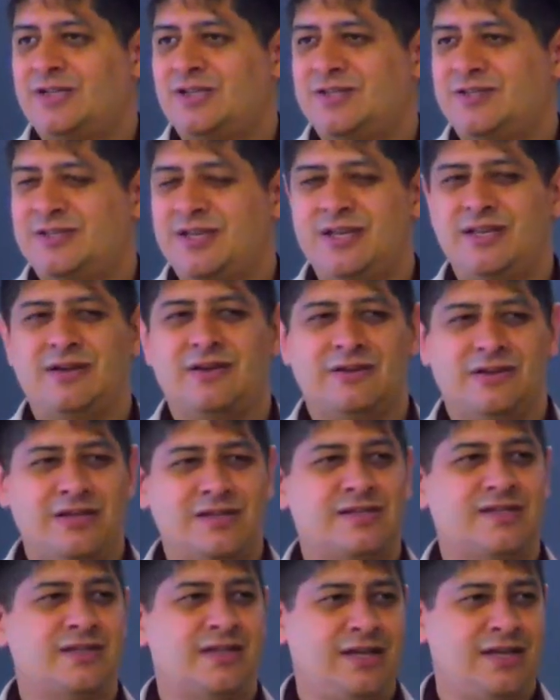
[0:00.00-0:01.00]
Just sitting there
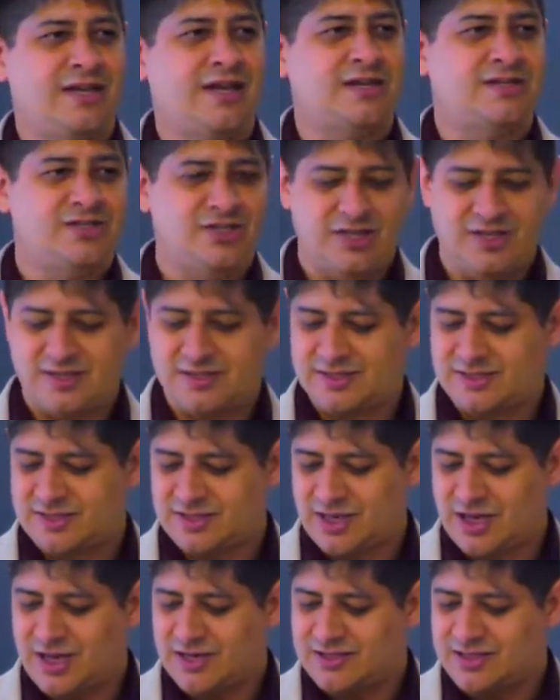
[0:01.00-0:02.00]
listening as Jesus
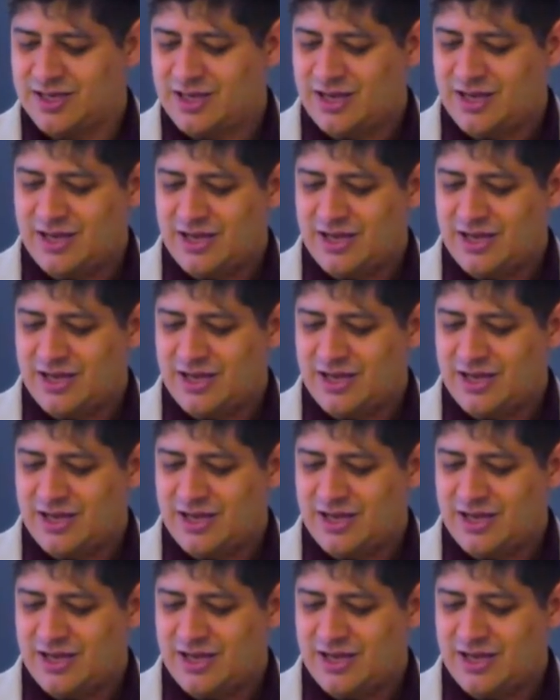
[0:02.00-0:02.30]
taught.